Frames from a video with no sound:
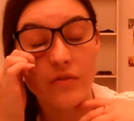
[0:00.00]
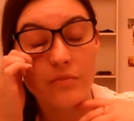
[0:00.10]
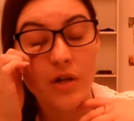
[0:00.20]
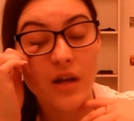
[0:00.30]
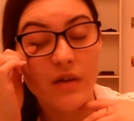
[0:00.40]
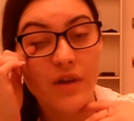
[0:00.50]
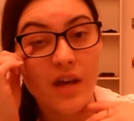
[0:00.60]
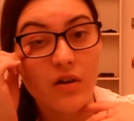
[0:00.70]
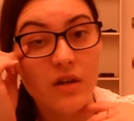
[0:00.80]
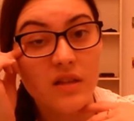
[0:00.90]
of them don't have
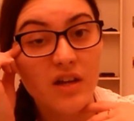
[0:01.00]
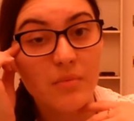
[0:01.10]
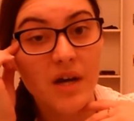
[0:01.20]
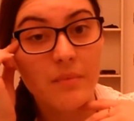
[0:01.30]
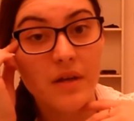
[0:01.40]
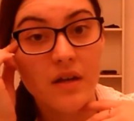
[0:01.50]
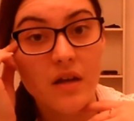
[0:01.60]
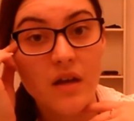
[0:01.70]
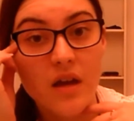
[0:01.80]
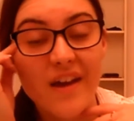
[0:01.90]
aircon in their apartment,
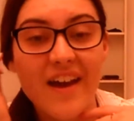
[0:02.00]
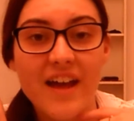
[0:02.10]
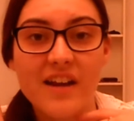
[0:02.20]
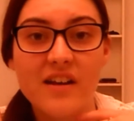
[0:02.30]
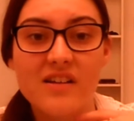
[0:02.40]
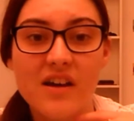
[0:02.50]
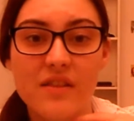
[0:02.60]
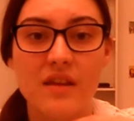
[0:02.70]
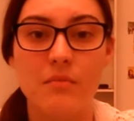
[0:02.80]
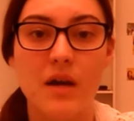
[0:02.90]
and I
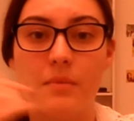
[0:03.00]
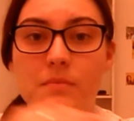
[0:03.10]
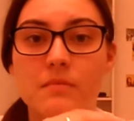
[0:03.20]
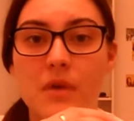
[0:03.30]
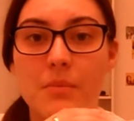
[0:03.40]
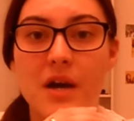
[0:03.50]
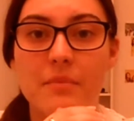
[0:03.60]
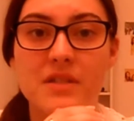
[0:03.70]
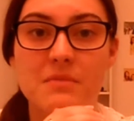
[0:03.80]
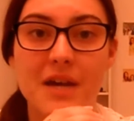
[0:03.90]
think my
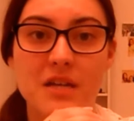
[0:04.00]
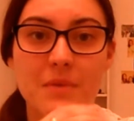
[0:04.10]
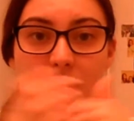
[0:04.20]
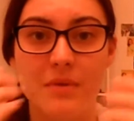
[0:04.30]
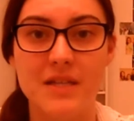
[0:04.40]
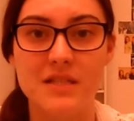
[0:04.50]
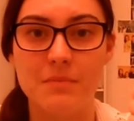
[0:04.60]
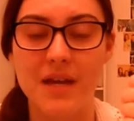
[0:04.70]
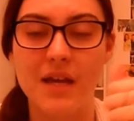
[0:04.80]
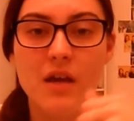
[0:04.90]
apartment's about to be the place
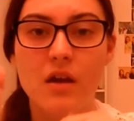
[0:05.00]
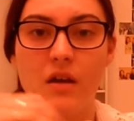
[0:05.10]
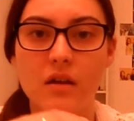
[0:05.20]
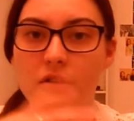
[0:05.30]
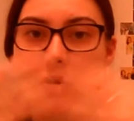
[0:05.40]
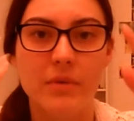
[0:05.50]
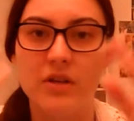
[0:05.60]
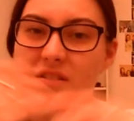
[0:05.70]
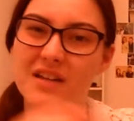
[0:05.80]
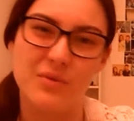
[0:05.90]
to be, not
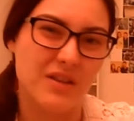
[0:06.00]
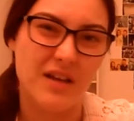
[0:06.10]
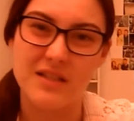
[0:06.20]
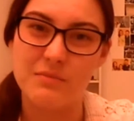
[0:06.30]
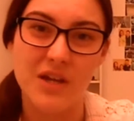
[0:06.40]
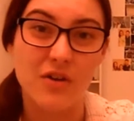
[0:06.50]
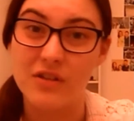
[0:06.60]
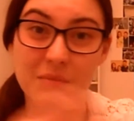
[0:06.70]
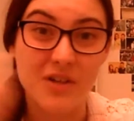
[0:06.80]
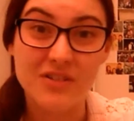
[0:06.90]
because anyone likes me,
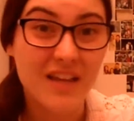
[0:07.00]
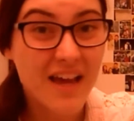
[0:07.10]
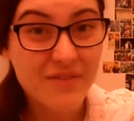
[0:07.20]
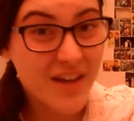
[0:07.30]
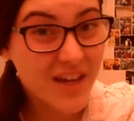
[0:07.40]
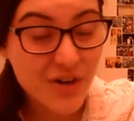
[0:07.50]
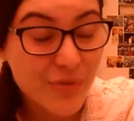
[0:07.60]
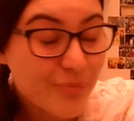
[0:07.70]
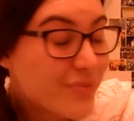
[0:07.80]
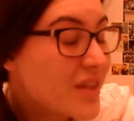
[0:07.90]
only because I have aircon.
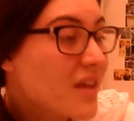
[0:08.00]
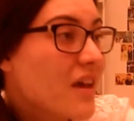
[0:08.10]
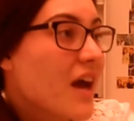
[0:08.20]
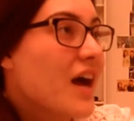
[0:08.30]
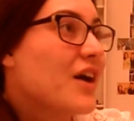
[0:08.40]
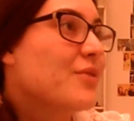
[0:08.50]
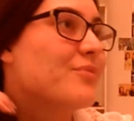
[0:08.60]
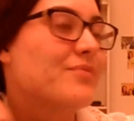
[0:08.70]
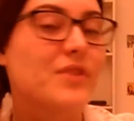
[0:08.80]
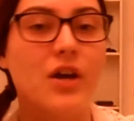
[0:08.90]

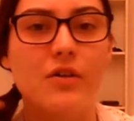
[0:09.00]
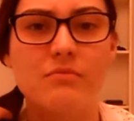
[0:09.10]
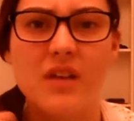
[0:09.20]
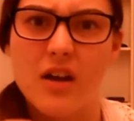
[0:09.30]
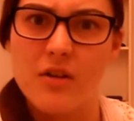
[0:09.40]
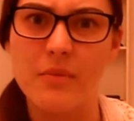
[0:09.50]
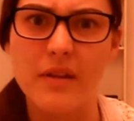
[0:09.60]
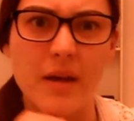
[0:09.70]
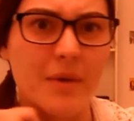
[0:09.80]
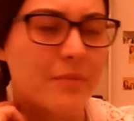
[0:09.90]
No, I hope they
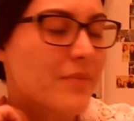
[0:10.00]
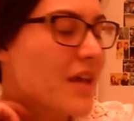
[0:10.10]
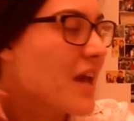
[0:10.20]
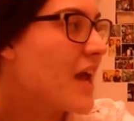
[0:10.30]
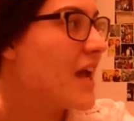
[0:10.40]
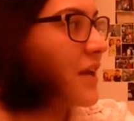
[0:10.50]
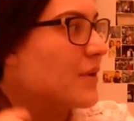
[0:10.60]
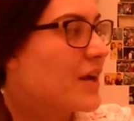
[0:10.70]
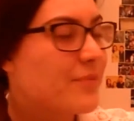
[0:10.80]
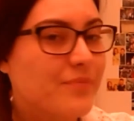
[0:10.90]
like me.
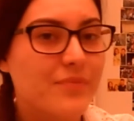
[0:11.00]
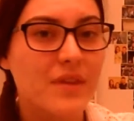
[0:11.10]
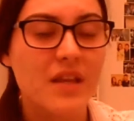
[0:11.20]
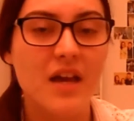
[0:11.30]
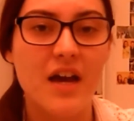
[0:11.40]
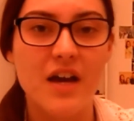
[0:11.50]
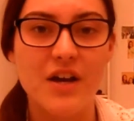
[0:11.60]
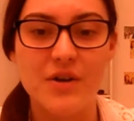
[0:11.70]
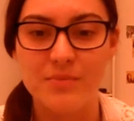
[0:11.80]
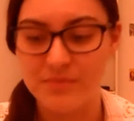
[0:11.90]
Anyway,
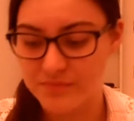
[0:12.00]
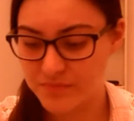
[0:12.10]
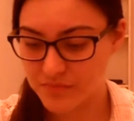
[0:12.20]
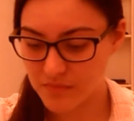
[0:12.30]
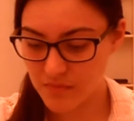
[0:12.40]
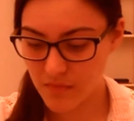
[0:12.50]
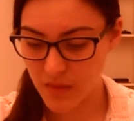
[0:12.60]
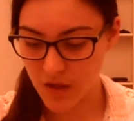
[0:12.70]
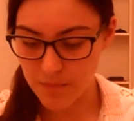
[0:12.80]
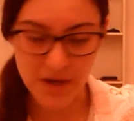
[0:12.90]

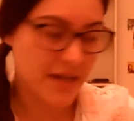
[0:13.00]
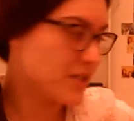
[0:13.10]
but